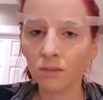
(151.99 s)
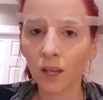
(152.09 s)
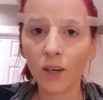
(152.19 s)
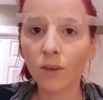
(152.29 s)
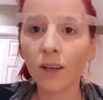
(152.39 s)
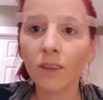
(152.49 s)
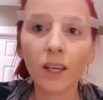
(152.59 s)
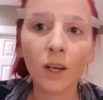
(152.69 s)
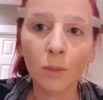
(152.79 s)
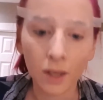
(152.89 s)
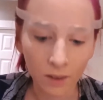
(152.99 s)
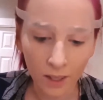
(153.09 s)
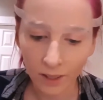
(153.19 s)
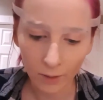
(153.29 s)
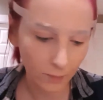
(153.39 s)
I don't have that kind of money
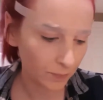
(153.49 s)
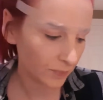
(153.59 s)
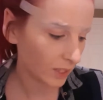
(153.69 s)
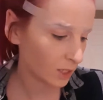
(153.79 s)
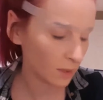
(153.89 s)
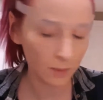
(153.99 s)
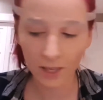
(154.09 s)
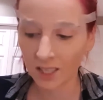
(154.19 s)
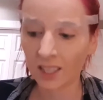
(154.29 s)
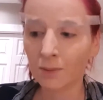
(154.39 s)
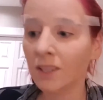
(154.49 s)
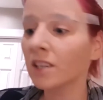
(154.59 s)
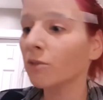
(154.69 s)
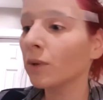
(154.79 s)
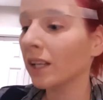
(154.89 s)
right now to be spent. And I spend
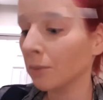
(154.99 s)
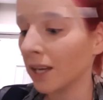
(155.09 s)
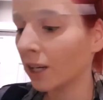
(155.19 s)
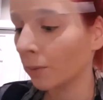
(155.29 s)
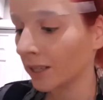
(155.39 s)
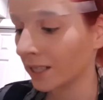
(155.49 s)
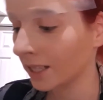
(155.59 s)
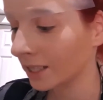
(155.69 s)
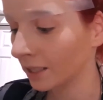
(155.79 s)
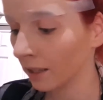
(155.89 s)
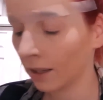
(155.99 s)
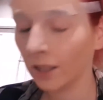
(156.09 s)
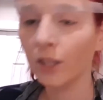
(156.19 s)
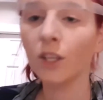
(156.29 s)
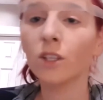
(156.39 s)
enough money on makeup as it is.
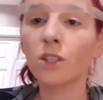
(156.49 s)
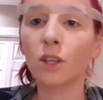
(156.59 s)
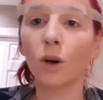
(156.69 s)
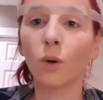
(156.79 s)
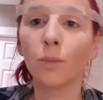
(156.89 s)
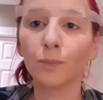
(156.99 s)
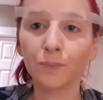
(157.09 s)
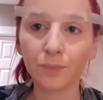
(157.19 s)
So